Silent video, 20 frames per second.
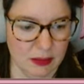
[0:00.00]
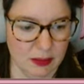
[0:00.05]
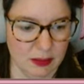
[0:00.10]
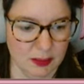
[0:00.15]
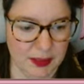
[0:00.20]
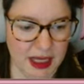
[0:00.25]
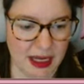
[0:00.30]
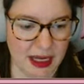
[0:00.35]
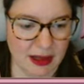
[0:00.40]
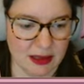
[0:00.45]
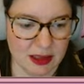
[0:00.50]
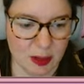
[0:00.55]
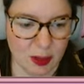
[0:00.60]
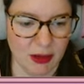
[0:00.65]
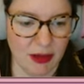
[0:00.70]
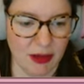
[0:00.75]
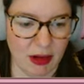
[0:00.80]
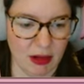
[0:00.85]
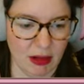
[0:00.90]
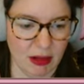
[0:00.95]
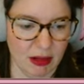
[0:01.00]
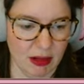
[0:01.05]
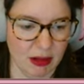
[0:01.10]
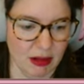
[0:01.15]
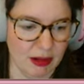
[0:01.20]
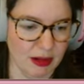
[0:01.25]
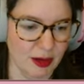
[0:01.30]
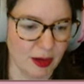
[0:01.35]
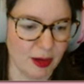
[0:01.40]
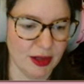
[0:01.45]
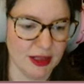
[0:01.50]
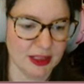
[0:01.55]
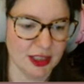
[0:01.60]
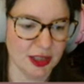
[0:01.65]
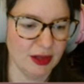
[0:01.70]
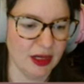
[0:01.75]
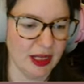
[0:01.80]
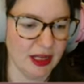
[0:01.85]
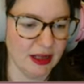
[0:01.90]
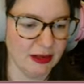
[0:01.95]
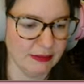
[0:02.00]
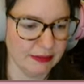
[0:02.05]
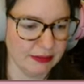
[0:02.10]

Pink squirrel or Azula.